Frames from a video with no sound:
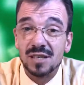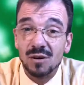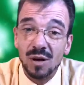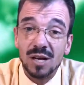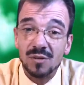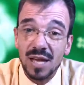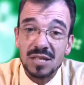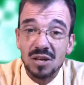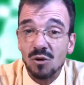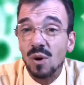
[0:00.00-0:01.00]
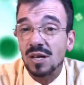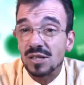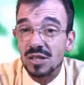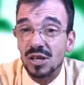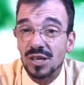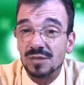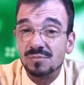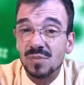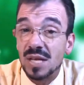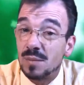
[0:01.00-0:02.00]
Well, that's all well and good,
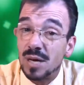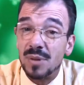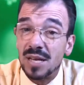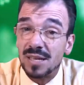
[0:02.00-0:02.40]
but I bet